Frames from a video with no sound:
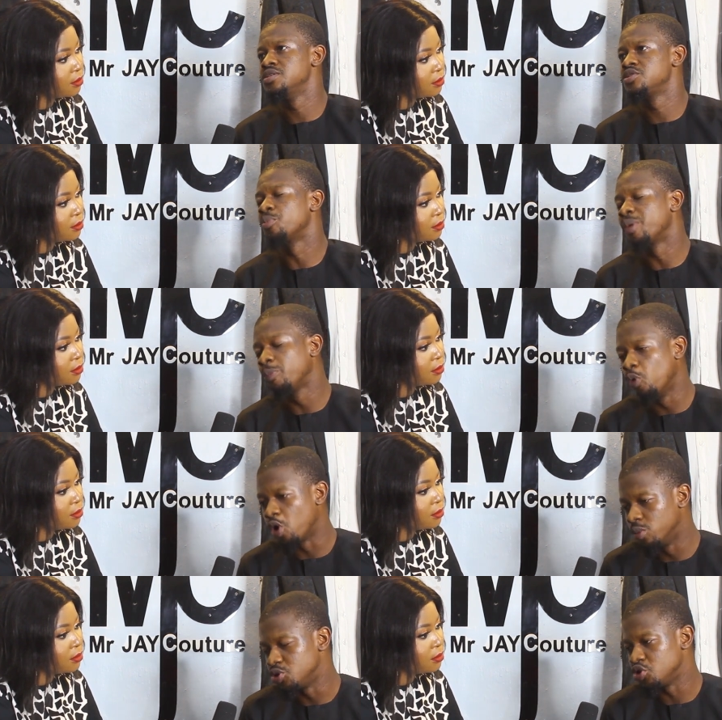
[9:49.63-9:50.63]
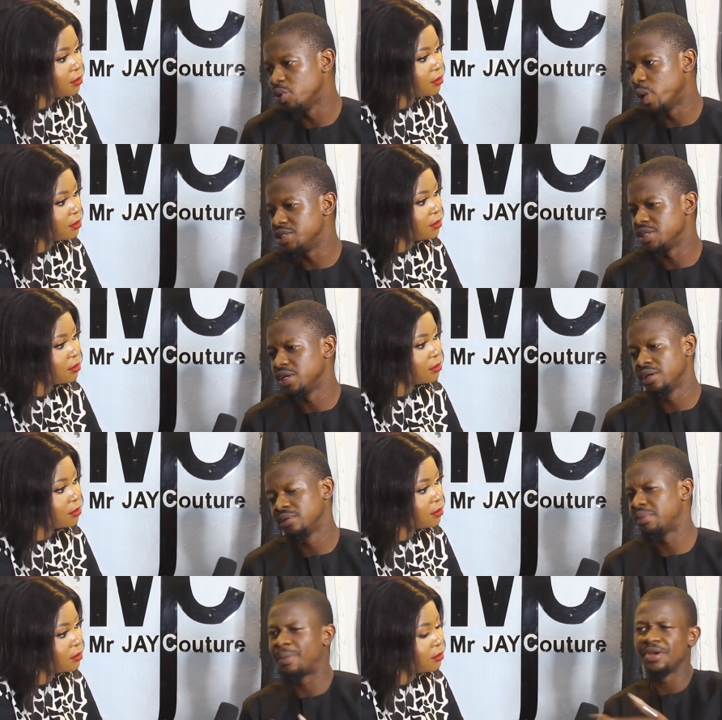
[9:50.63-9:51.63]
Speaker 1: some people will come to you and say,
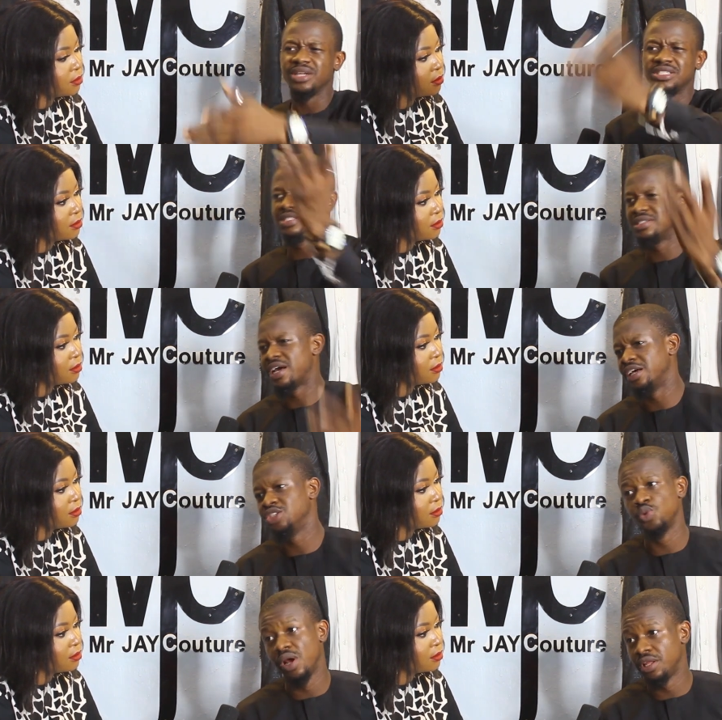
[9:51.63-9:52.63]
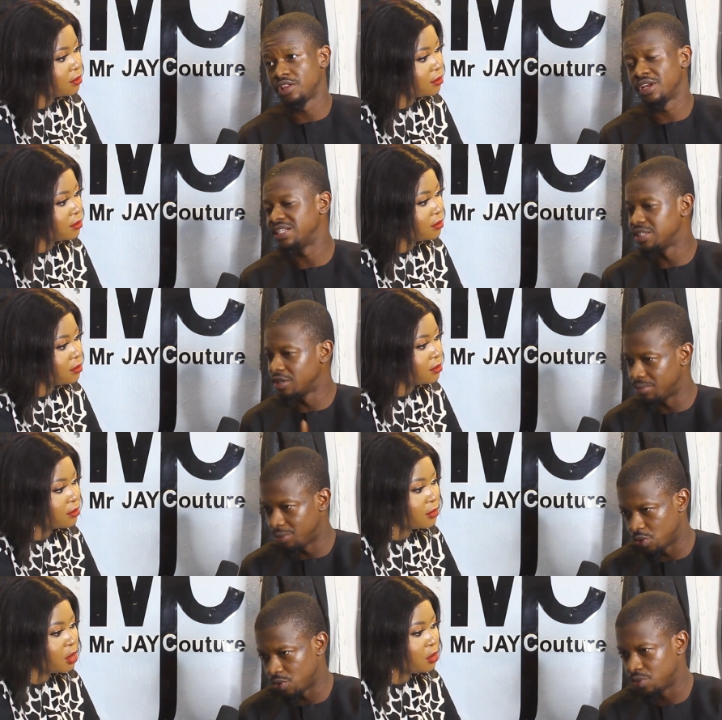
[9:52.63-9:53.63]
Baba, you're the designer, do anything. I tell them,
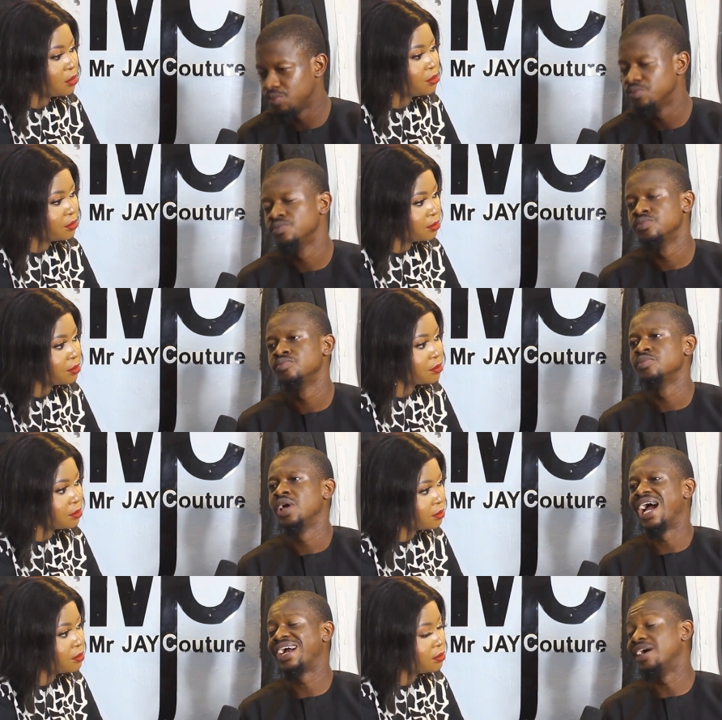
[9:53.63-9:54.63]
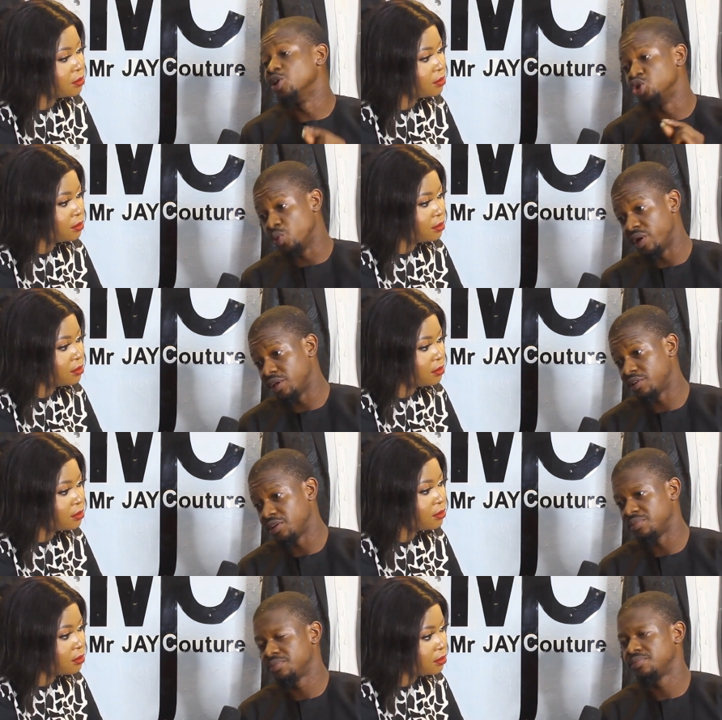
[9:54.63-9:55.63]
no, no. I cannot do
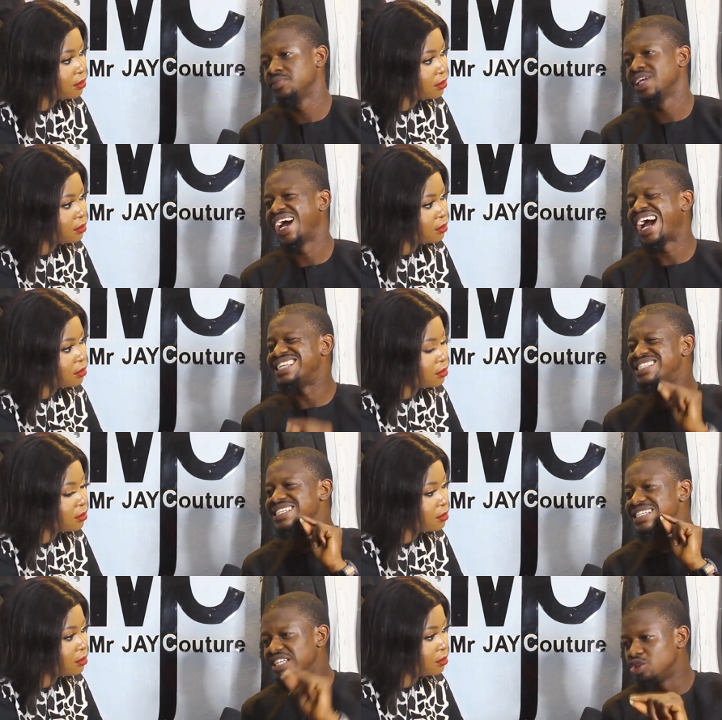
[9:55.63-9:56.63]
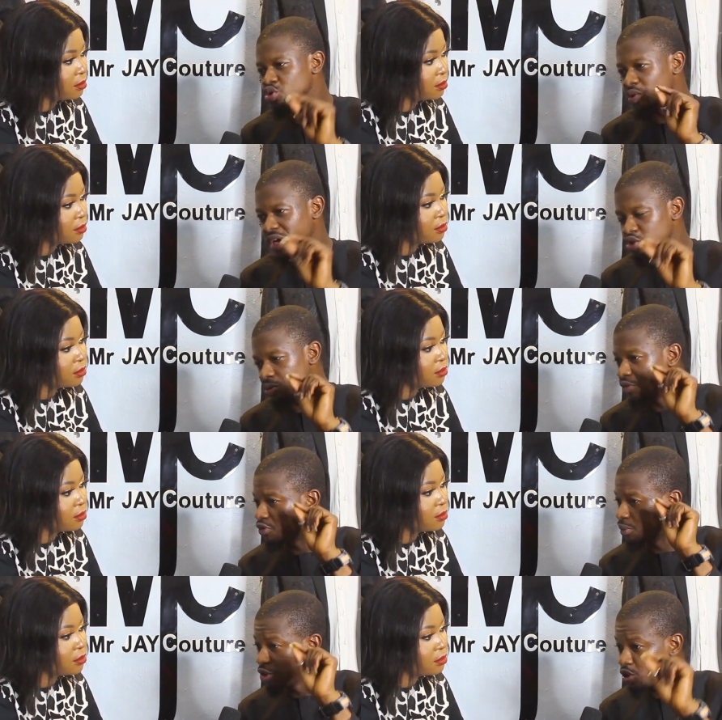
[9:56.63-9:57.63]
anything I still need to get some
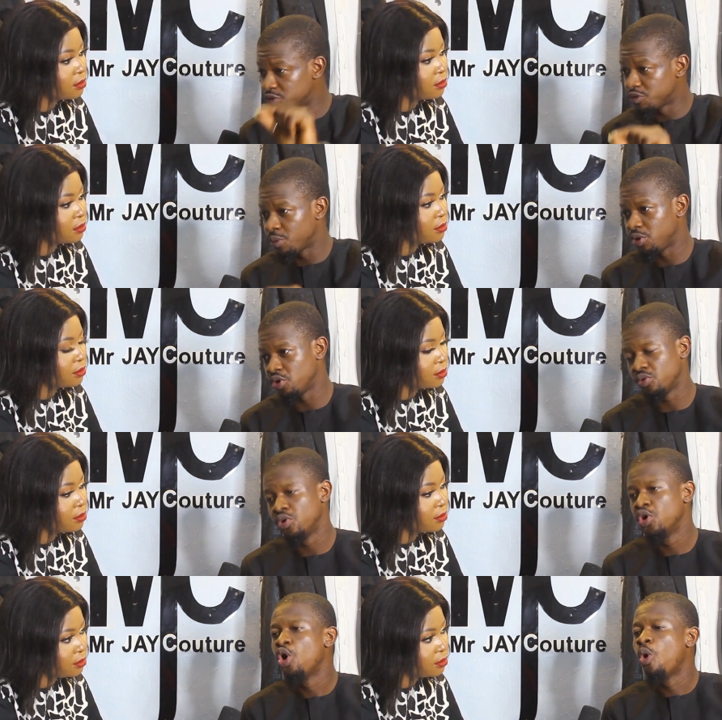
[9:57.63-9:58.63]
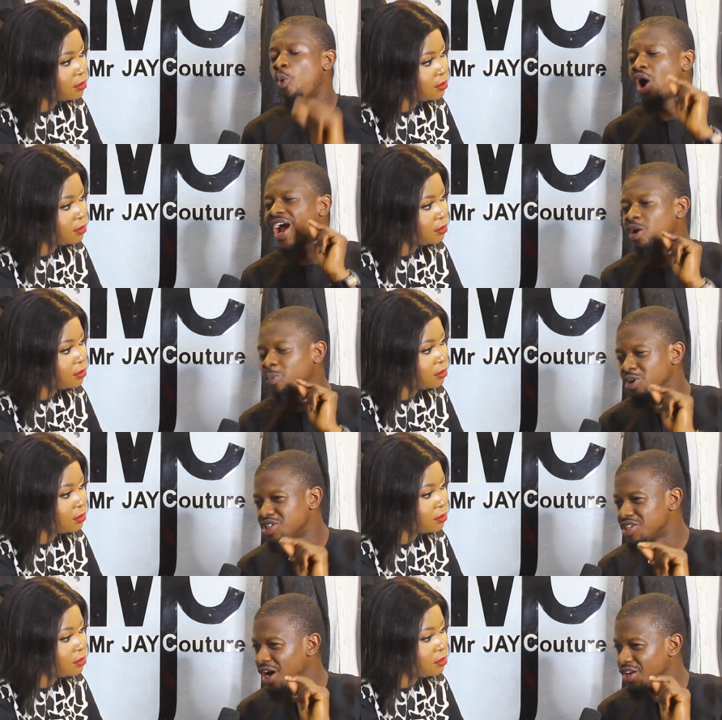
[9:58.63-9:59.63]
information from you. What kind of
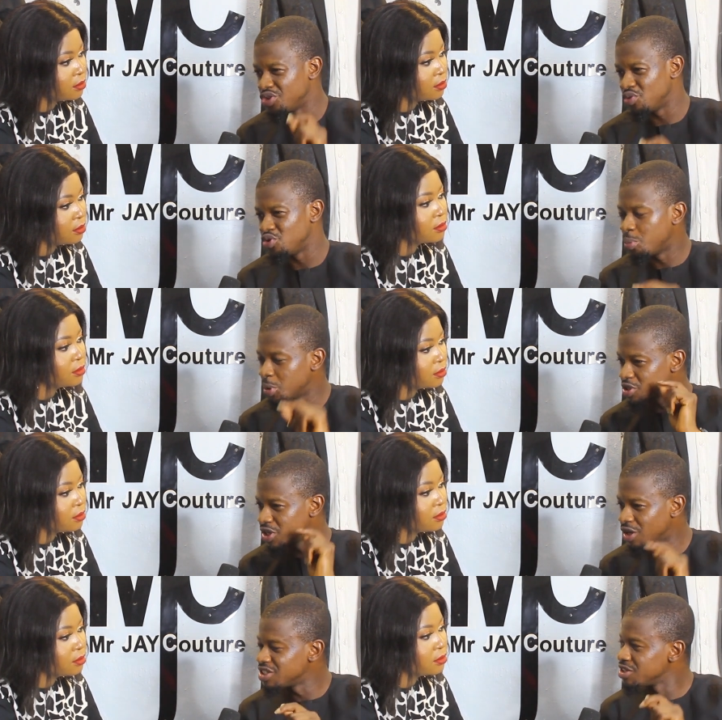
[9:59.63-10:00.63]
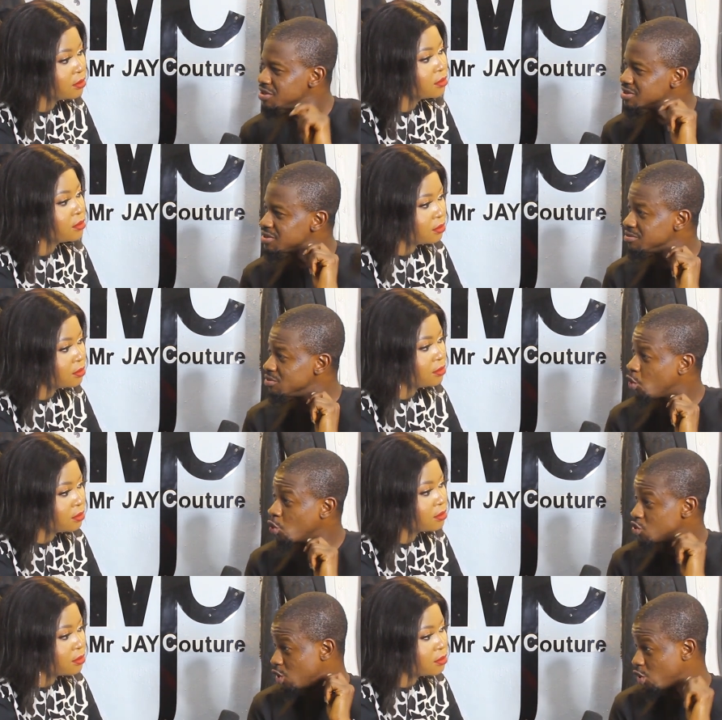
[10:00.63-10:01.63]
person are you? Your personality
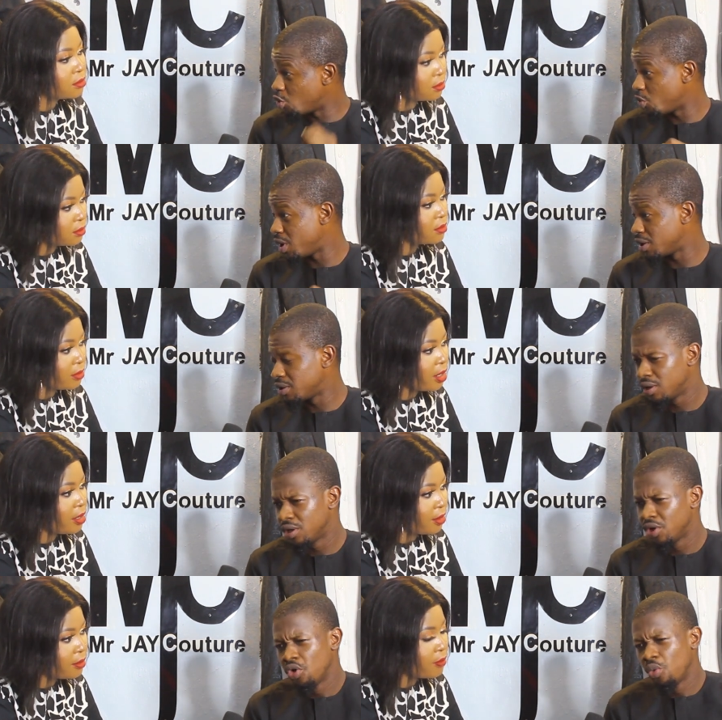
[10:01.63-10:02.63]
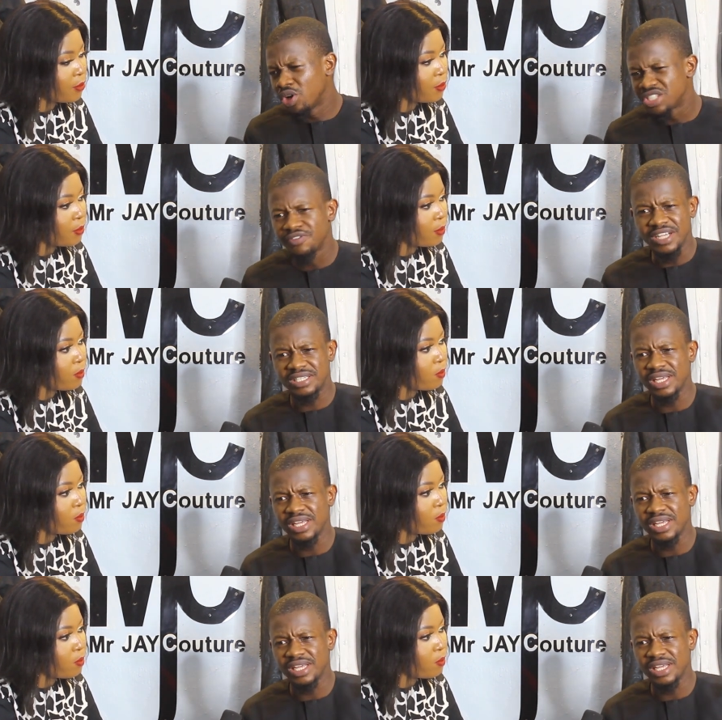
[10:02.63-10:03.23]
goes a long way. Yeah. What if I